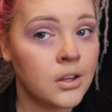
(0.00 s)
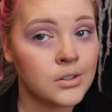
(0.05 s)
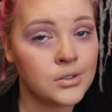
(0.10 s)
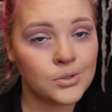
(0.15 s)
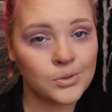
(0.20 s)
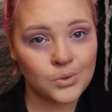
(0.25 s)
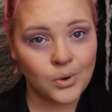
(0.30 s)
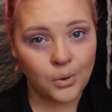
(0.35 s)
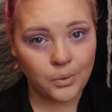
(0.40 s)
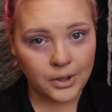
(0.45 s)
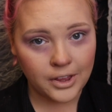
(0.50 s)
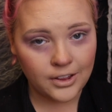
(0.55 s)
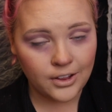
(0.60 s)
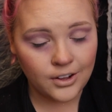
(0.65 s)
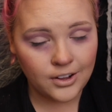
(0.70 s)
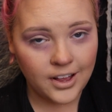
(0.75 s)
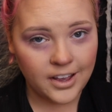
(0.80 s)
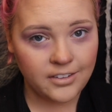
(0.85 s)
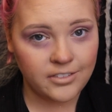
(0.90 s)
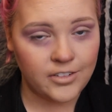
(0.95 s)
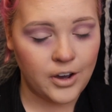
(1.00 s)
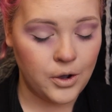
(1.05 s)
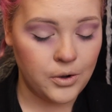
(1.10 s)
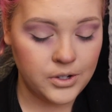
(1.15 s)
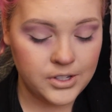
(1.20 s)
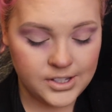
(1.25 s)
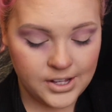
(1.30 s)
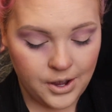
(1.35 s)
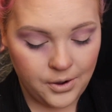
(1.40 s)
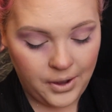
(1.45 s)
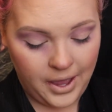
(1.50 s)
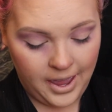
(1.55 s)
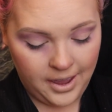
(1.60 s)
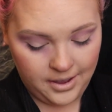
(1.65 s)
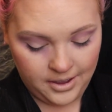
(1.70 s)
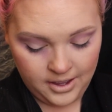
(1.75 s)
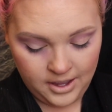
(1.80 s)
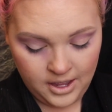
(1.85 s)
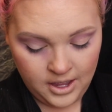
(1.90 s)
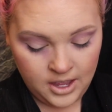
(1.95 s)
That's what we look like, folks. Okay,
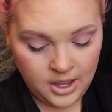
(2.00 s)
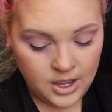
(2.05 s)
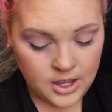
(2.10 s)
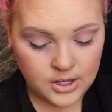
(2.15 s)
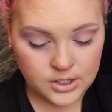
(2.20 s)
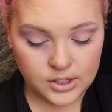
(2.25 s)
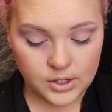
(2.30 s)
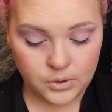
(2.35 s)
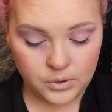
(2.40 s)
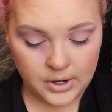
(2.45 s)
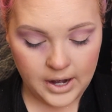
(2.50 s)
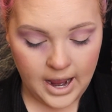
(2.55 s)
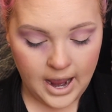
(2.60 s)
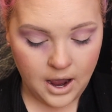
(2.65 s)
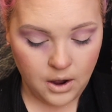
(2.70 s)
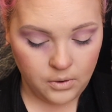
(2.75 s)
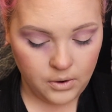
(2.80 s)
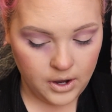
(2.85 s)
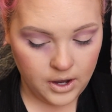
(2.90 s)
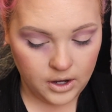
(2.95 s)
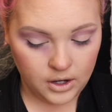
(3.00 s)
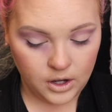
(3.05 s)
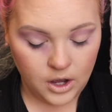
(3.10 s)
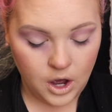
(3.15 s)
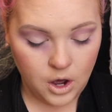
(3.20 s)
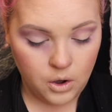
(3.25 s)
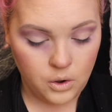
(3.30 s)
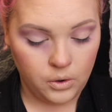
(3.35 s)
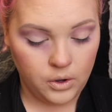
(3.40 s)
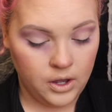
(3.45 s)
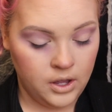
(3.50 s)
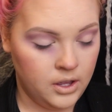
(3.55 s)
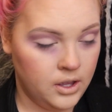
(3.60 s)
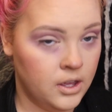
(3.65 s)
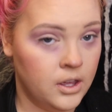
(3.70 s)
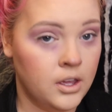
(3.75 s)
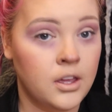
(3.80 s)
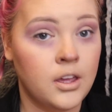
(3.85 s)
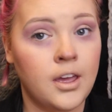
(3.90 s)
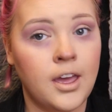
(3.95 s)
so now go
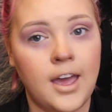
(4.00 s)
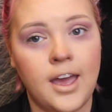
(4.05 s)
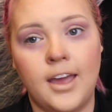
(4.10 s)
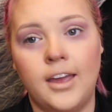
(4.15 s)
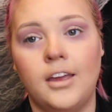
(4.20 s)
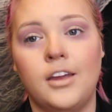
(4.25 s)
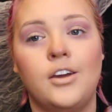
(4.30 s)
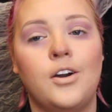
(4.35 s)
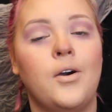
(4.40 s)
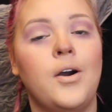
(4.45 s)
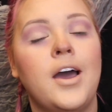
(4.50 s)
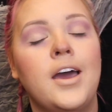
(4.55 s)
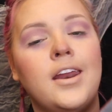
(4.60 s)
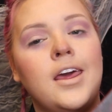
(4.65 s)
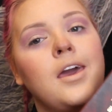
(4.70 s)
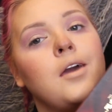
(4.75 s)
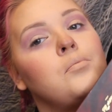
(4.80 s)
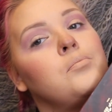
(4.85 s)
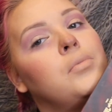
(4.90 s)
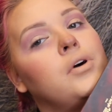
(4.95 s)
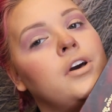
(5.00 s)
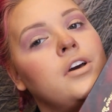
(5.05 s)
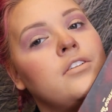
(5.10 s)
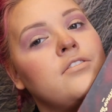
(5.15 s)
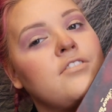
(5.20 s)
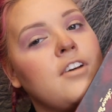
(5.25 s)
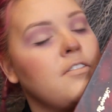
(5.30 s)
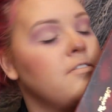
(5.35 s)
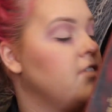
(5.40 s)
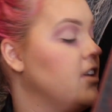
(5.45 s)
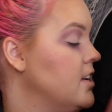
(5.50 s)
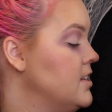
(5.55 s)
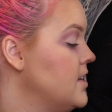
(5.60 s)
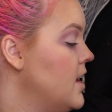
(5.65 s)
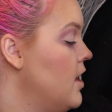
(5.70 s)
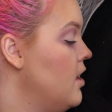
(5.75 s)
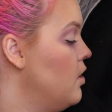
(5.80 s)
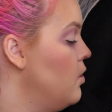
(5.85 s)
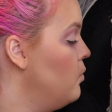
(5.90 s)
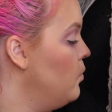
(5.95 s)
ahead and put Femme
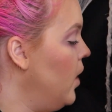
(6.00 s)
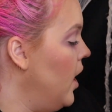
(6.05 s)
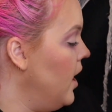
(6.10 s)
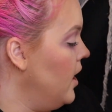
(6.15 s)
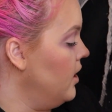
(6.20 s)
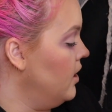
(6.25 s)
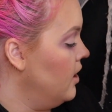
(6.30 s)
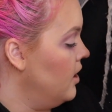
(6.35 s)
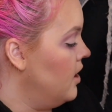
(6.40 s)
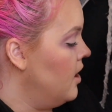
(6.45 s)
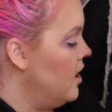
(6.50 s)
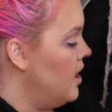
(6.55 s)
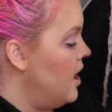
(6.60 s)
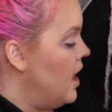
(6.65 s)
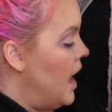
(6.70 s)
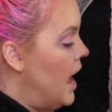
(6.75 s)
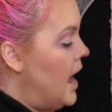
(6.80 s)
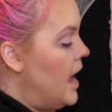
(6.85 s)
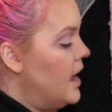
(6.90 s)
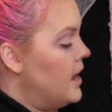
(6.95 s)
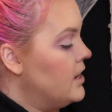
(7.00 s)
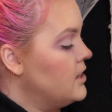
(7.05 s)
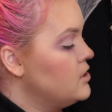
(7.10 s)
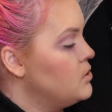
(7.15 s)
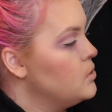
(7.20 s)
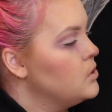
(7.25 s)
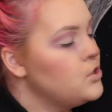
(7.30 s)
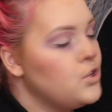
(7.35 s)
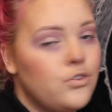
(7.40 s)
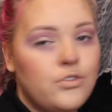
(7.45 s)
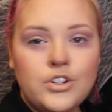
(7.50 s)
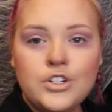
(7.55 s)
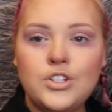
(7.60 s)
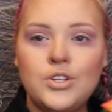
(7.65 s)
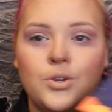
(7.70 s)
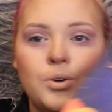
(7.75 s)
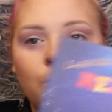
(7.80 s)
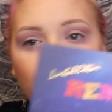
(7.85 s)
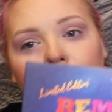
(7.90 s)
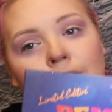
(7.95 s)
Fatale away and switch over
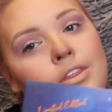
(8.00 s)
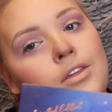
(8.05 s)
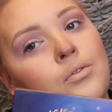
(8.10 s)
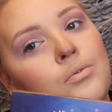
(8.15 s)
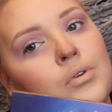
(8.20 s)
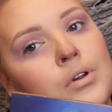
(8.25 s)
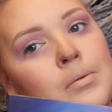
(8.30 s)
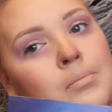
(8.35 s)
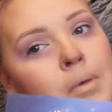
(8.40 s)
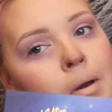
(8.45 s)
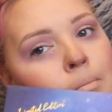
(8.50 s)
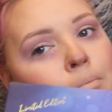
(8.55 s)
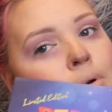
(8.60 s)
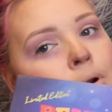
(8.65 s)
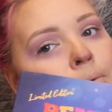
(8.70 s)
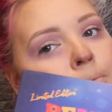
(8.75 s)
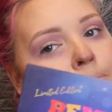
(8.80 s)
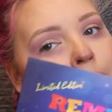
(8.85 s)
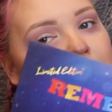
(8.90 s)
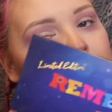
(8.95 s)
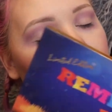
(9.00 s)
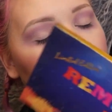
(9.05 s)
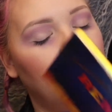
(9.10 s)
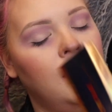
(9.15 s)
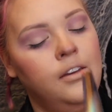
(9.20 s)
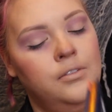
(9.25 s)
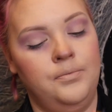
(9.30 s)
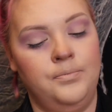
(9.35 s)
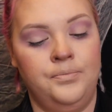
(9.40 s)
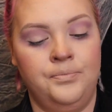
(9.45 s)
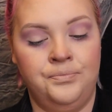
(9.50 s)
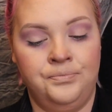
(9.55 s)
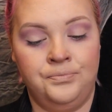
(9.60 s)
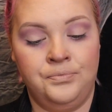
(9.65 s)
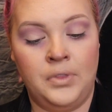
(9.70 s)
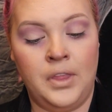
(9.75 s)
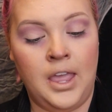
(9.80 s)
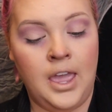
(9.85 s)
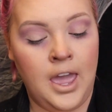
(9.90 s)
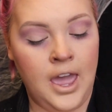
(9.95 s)
to the Remember Me,
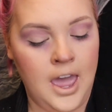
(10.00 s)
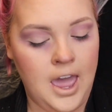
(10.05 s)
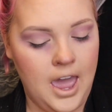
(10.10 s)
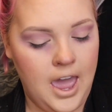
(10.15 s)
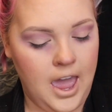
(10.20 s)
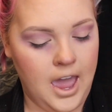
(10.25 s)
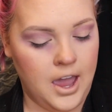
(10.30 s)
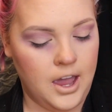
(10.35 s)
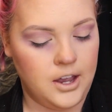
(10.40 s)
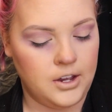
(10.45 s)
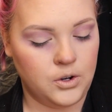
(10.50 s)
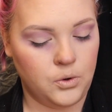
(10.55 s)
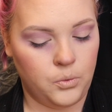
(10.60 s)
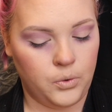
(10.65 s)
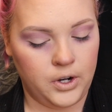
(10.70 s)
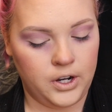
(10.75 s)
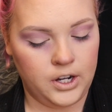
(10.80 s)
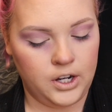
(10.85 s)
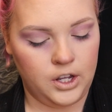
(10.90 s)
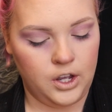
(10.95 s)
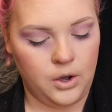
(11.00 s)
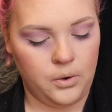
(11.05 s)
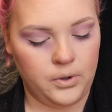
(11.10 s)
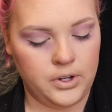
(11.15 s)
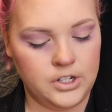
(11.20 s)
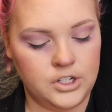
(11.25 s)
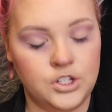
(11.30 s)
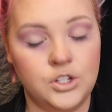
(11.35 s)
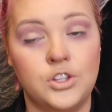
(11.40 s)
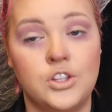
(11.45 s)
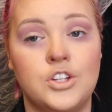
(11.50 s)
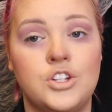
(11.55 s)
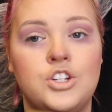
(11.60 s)
and we're gonna go into the